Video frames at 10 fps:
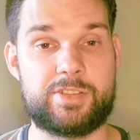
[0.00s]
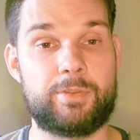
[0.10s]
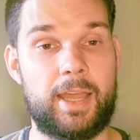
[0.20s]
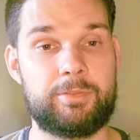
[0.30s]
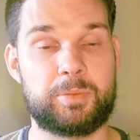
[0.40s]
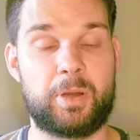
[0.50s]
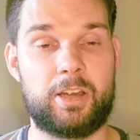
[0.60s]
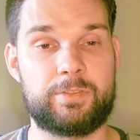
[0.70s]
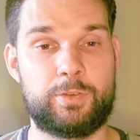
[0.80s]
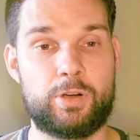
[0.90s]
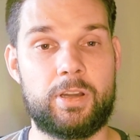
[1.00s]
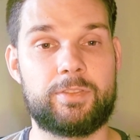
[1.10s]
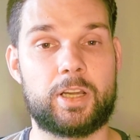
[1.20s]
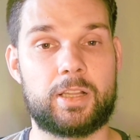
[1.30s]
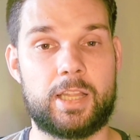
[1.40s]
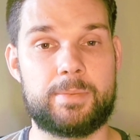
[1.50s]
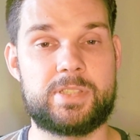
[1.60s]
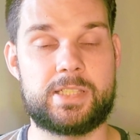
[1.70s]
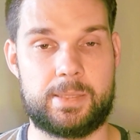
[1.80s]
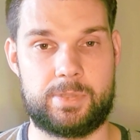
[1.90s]
a wrap for part 4 of our
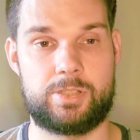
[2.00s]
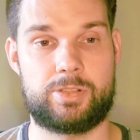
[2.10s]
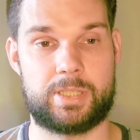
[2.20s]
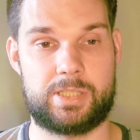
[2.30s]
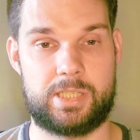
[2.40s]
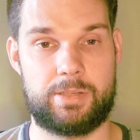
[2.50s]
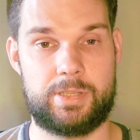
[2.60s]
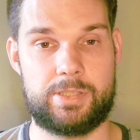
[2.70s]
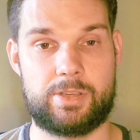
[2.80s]
Clubs Tips and Tricks series.